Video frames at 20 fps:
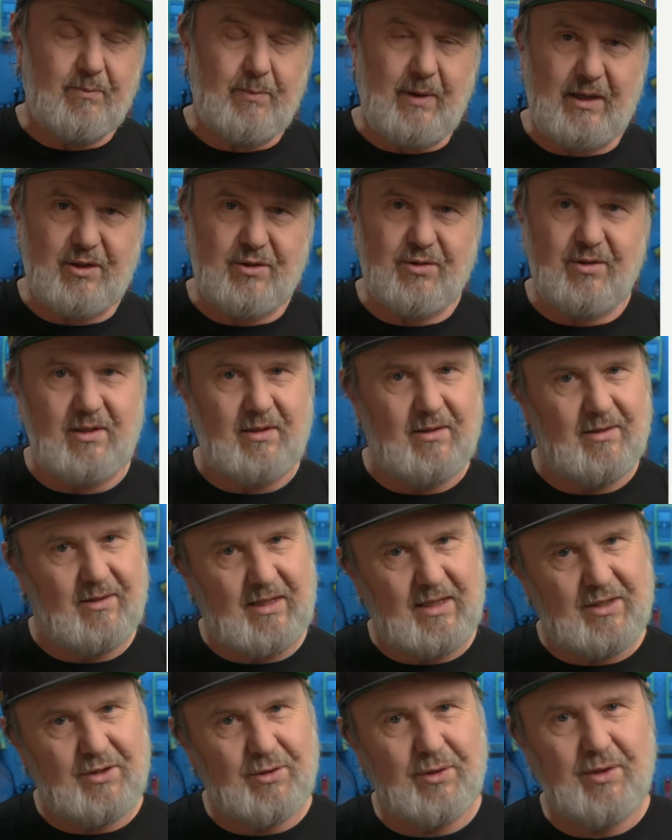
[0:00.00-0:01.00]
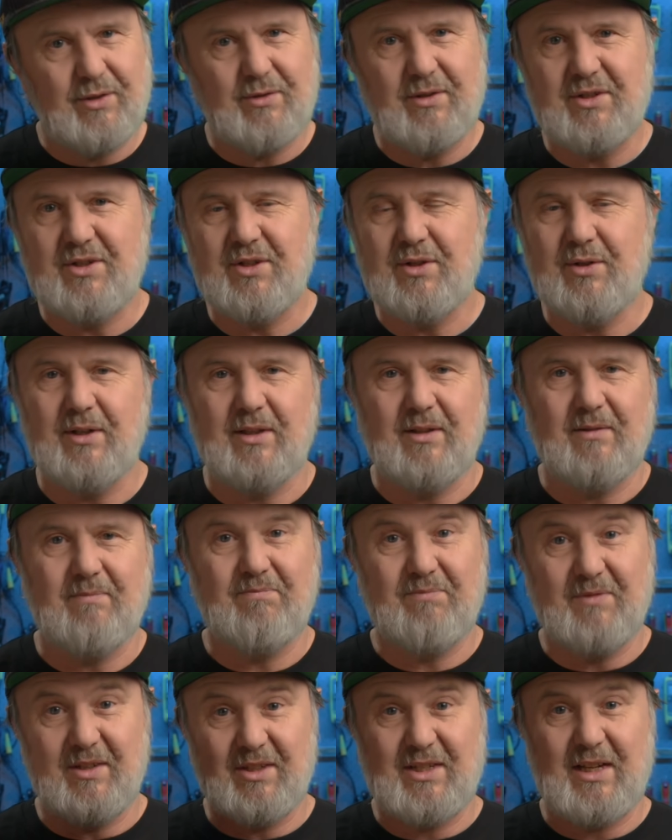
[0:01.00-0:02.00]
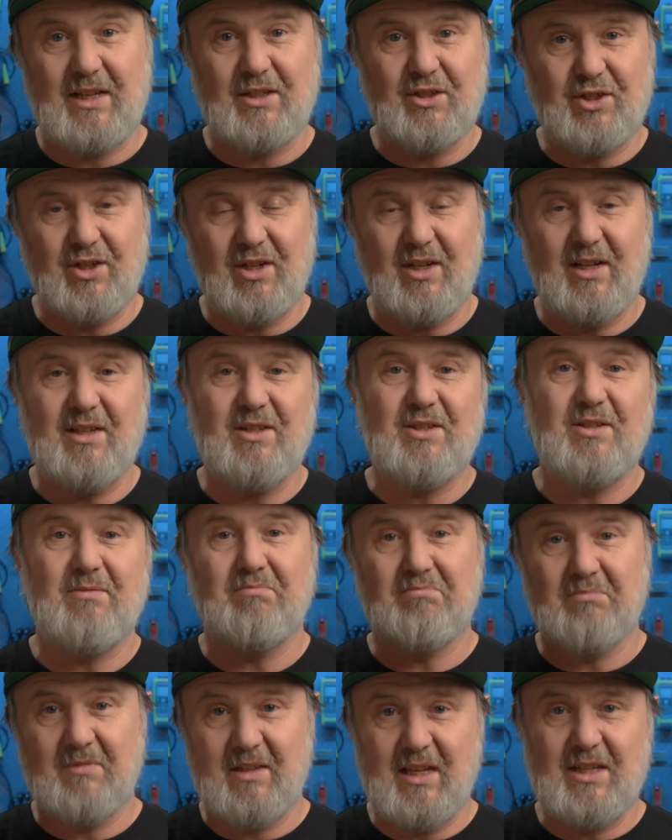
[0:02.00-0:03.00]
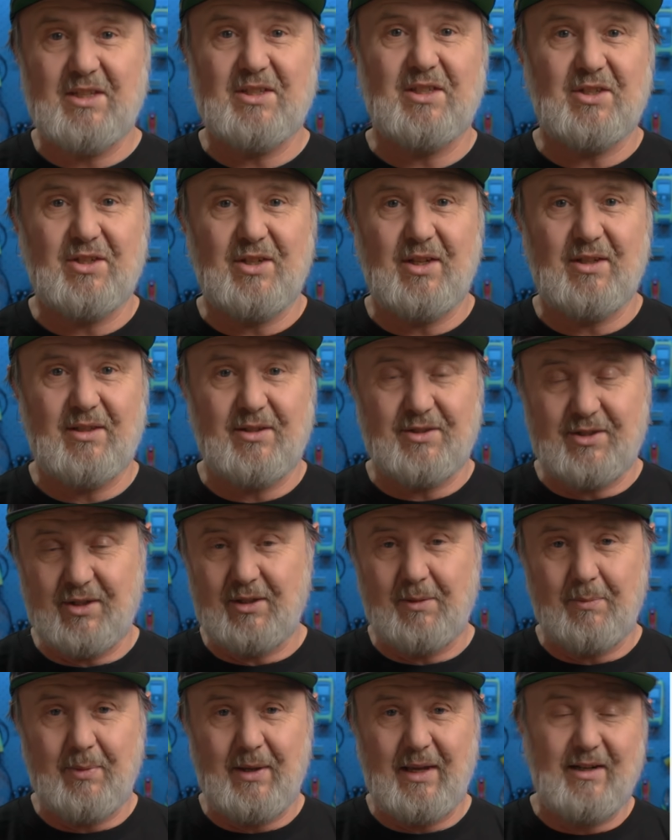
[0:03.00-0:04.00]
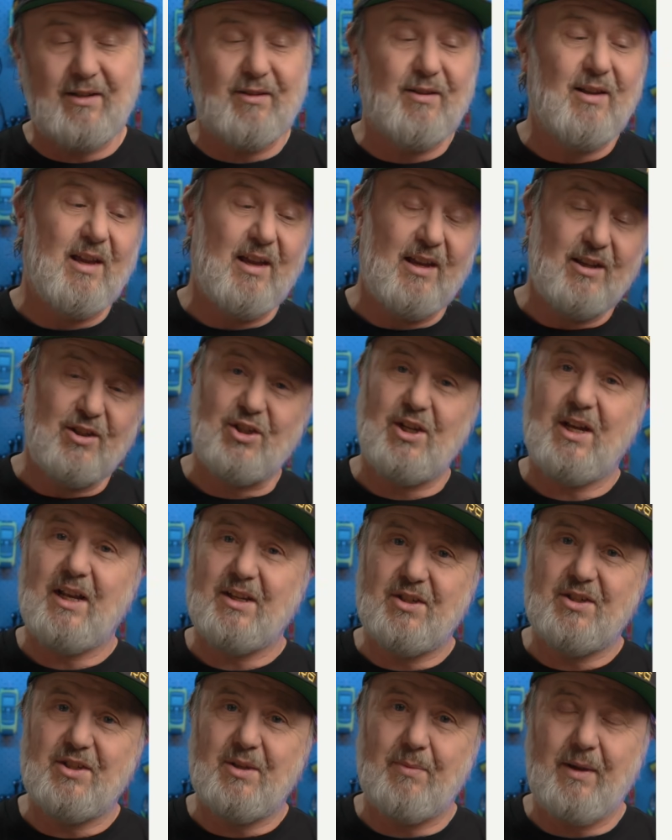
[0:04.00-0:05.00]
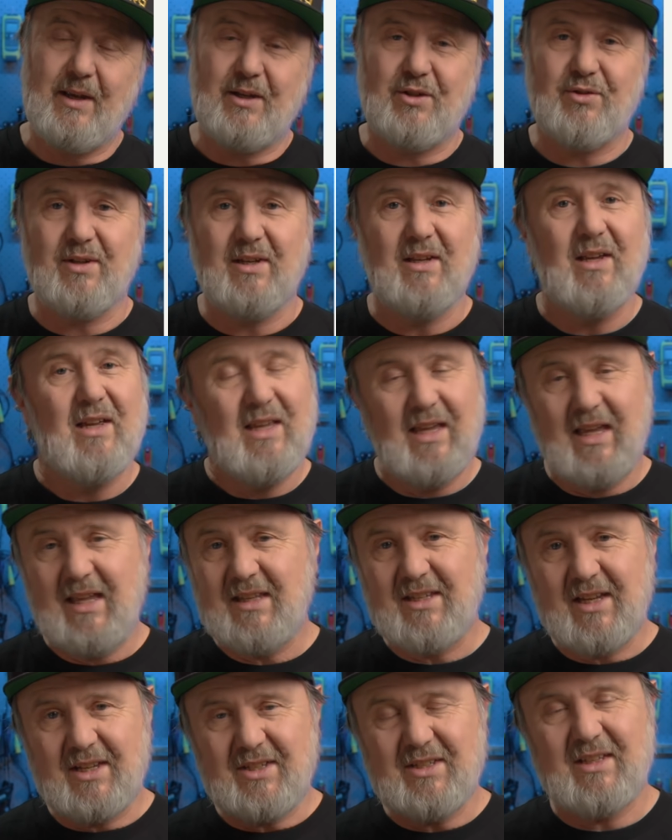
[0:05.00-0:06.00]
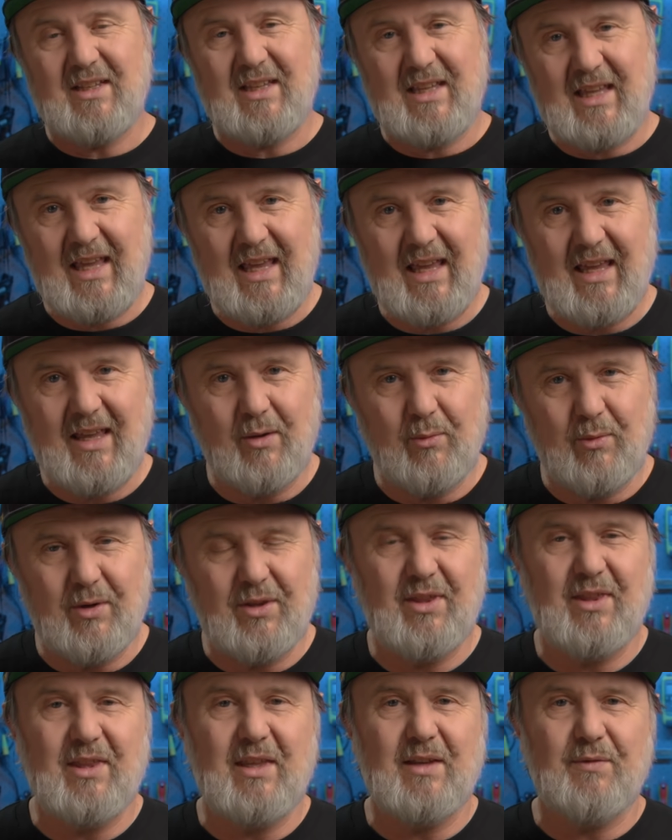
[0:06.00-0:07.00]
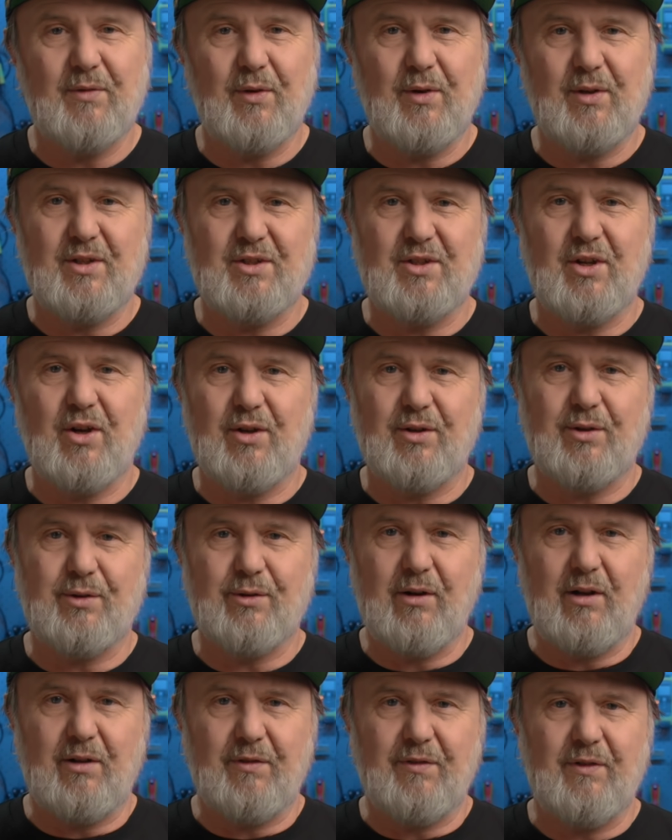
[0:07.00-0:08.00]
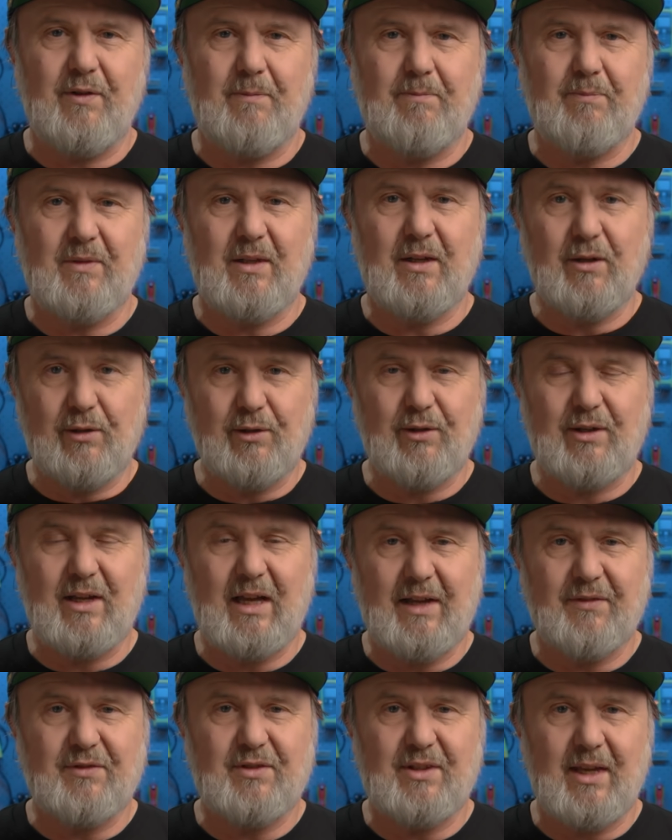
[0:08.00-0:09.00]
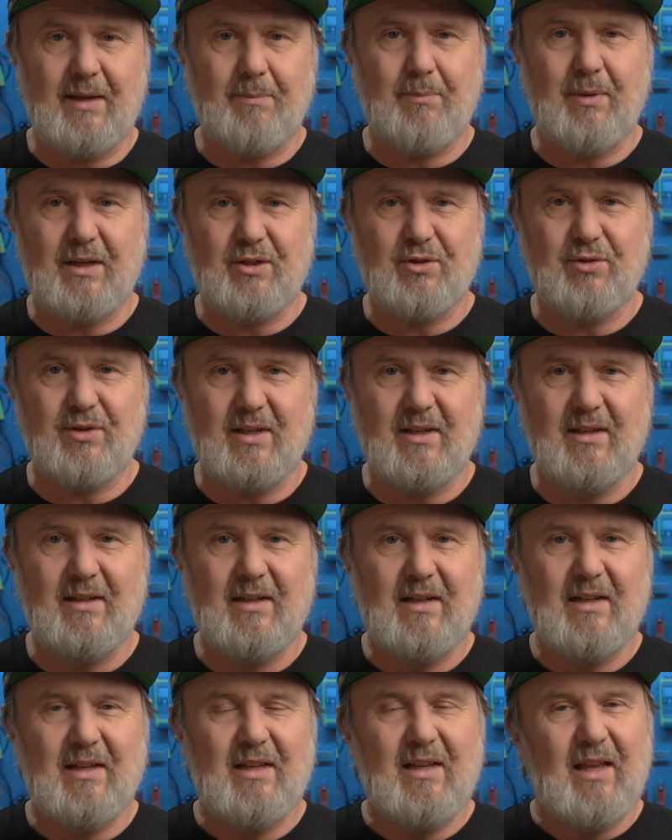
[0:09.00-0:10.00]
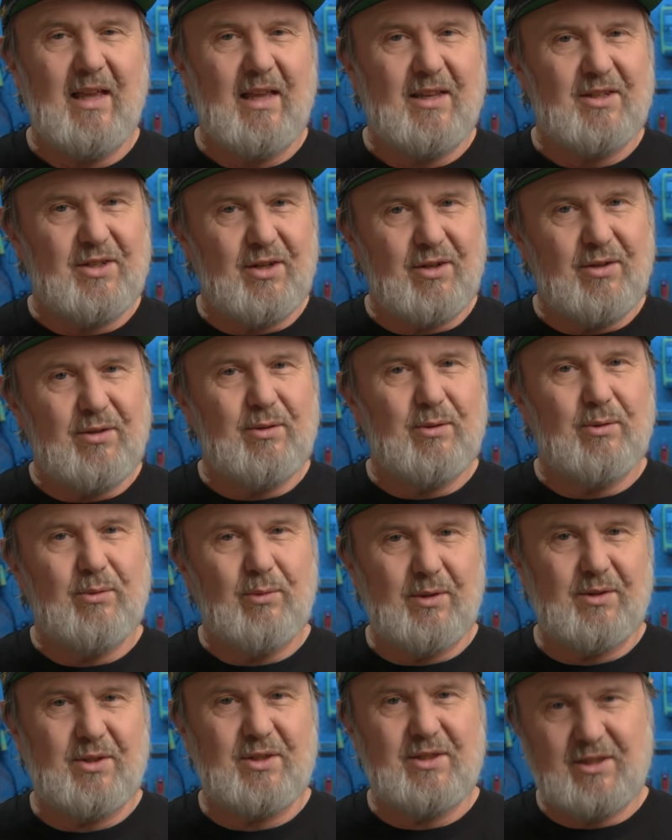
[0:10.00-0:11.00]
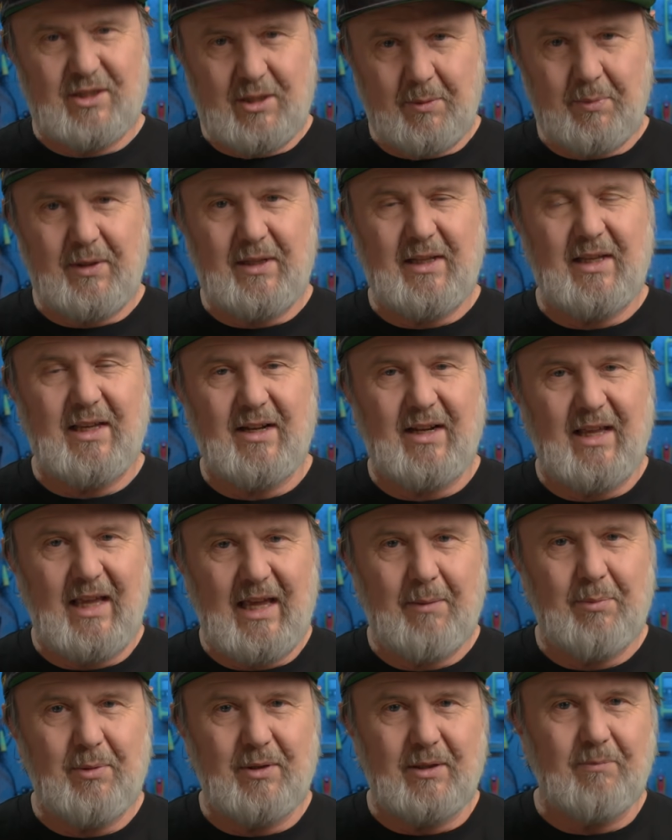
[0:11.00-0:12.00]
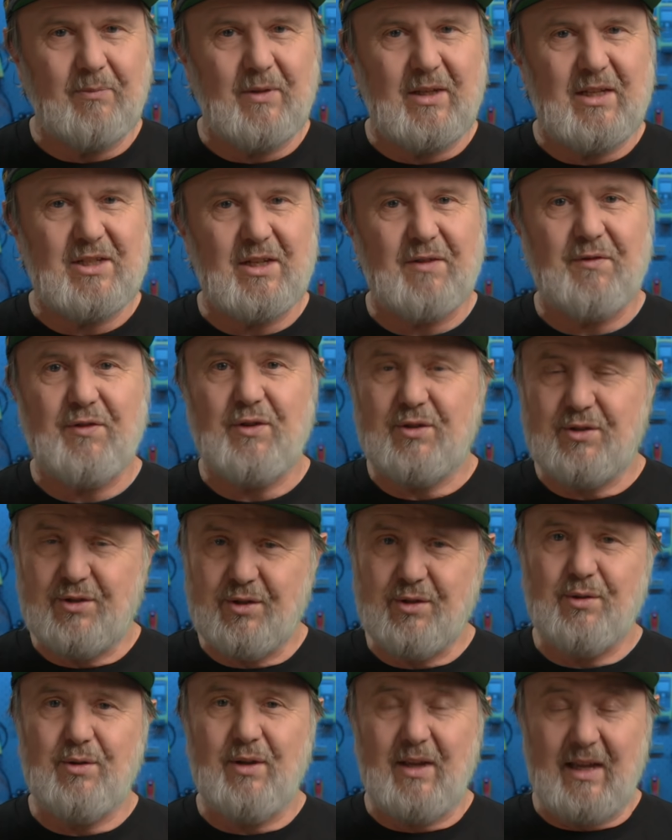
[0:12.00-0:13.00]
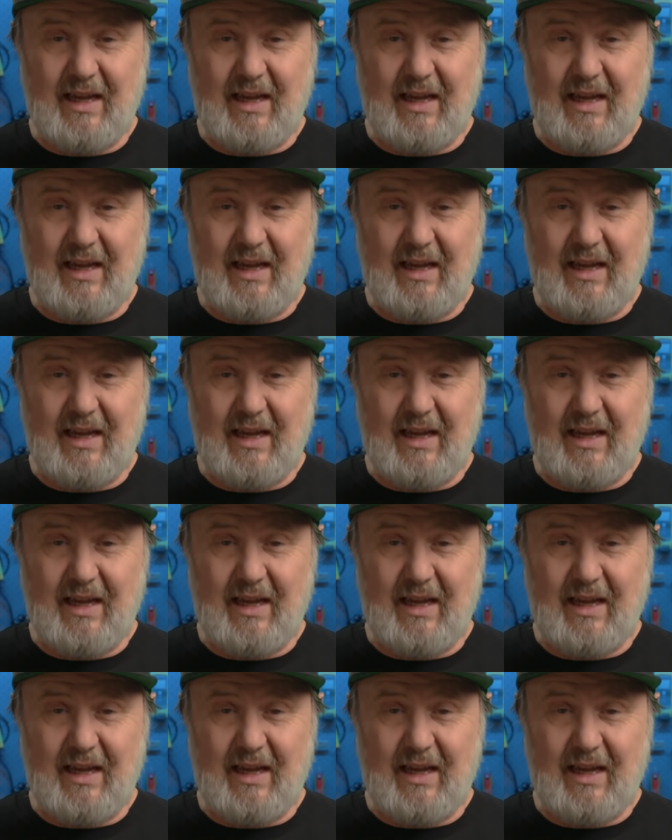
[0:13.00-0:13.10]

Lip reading: battery. That's all there is to it. The sun shines, hits the solar panel, charges the battery. It doesn't care whether the inverter's on or off. It'll look after that battery. So what's typically going to happen is if you do